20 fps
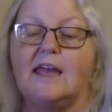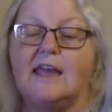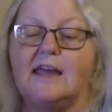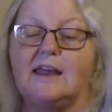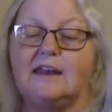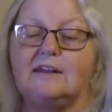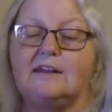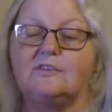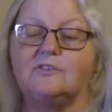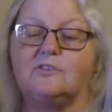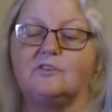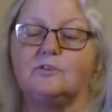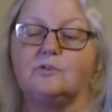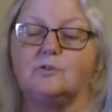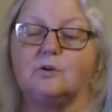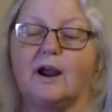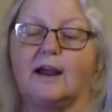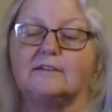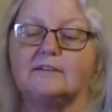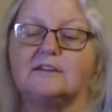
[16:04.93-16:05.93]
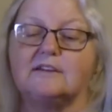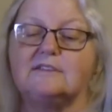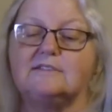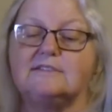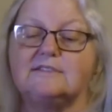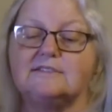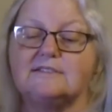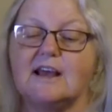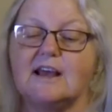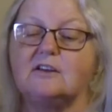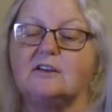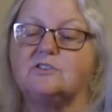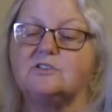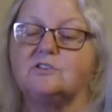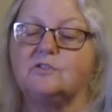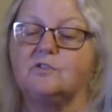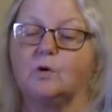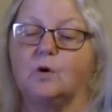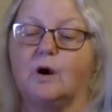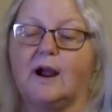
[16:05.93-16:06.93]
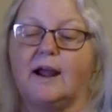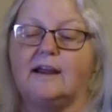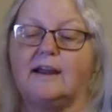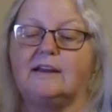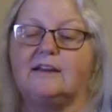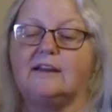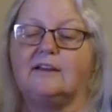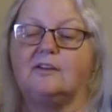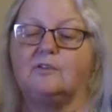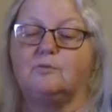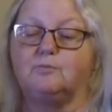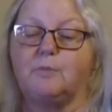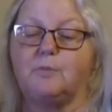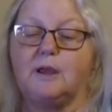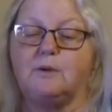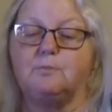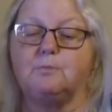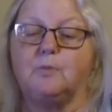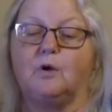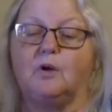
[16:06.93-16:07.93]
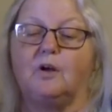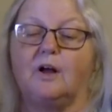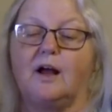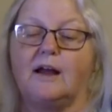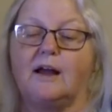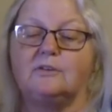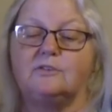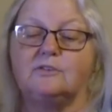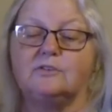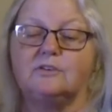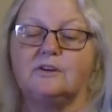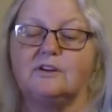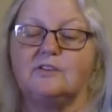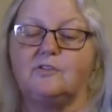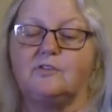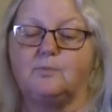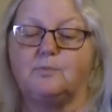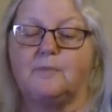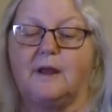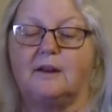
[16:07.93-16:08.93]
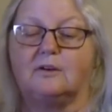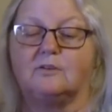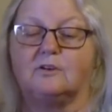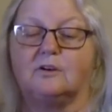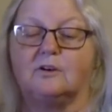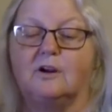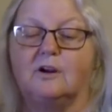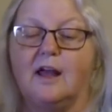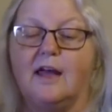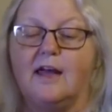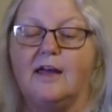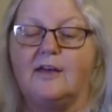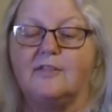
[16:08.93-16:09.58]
It has attracted such a variety of people under its banner